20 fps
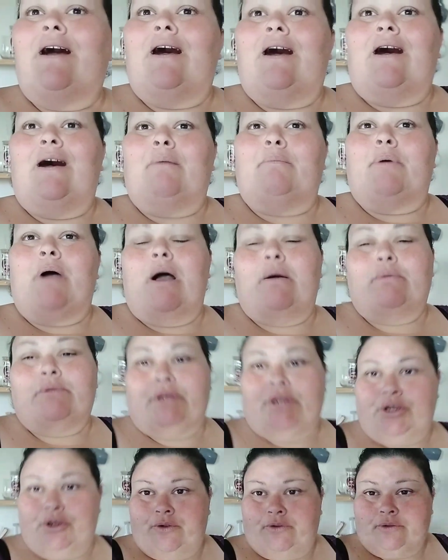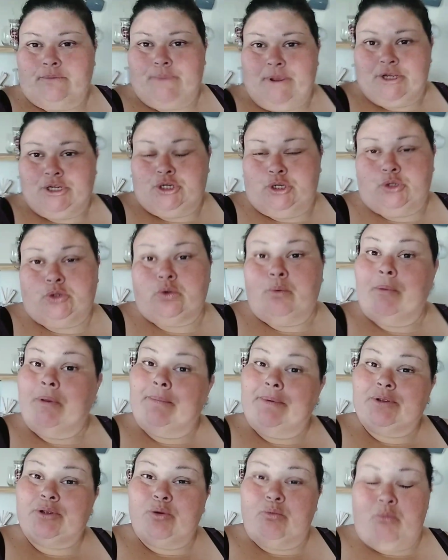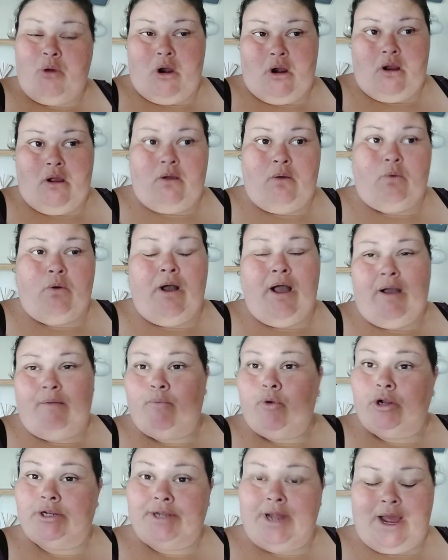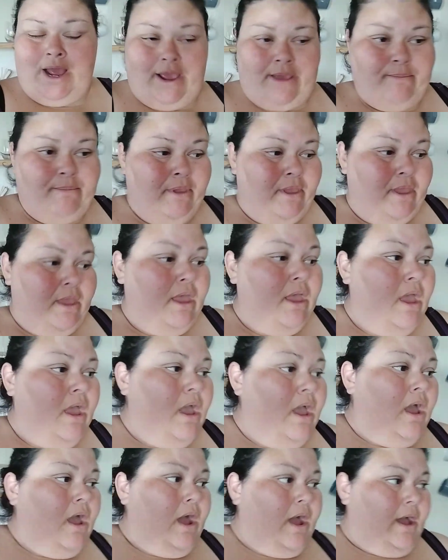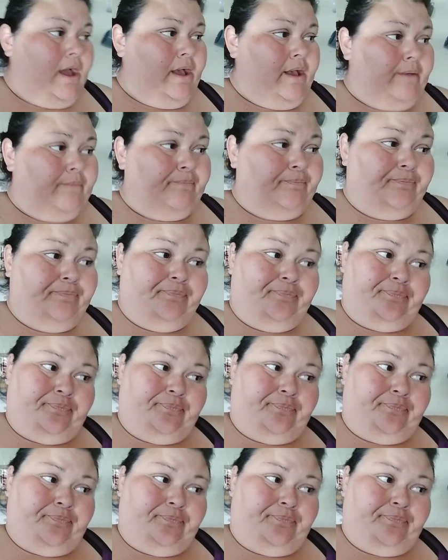um, but I was gonna do it special. So maybe tomorrow we'll have more time. Um,